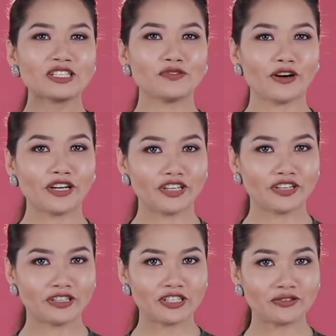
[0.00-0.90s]
is where you
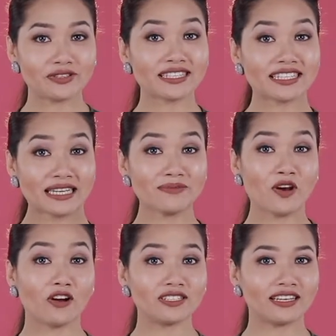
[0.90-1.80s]
could use skip
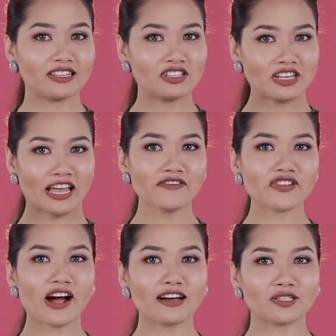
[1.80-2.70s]
logic and save
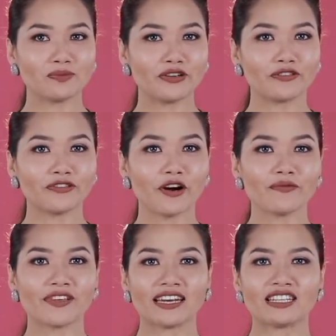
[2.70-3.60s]
your customer
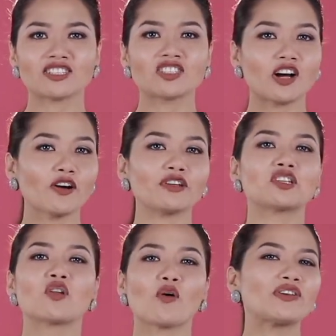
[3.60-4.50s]
from getting stuck
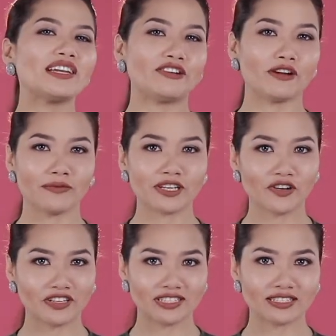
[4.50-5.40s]
with totally irrelevant
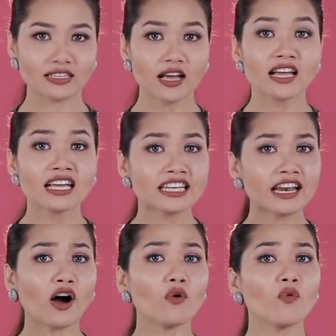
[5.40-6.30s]
questions.
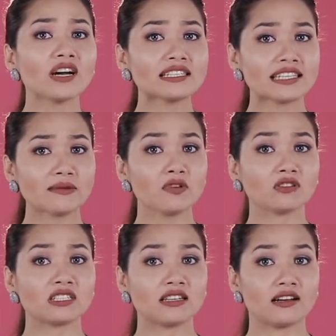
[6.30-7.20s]
Now, what skip
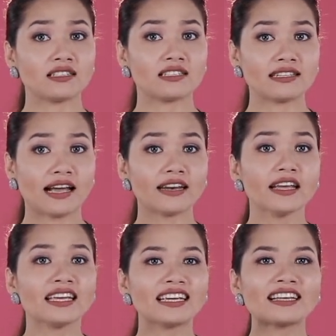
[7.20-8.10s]
logic does is that
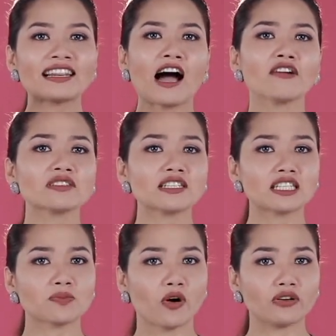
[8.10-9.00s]
it allows the
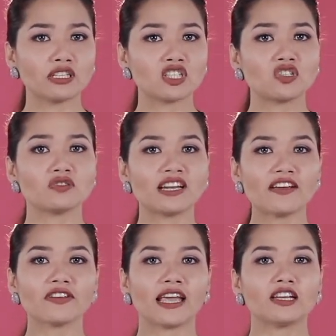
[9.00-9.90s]
respondents to
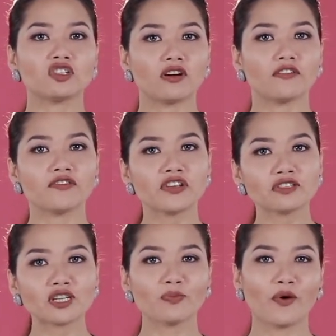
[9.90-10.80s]
navigate to a
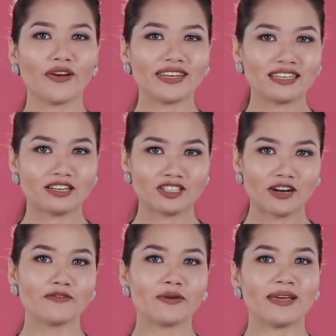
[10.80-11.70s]
future point in their
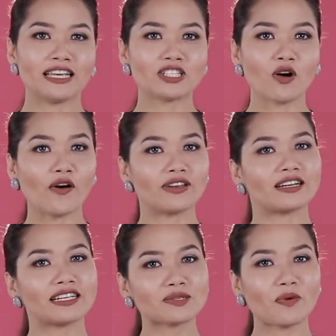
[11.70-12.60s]
survey based on
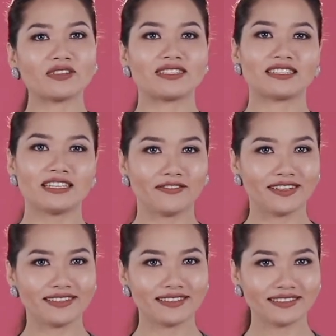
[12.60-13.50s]
the responses
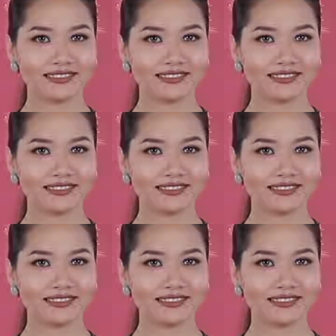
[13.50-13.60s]
given.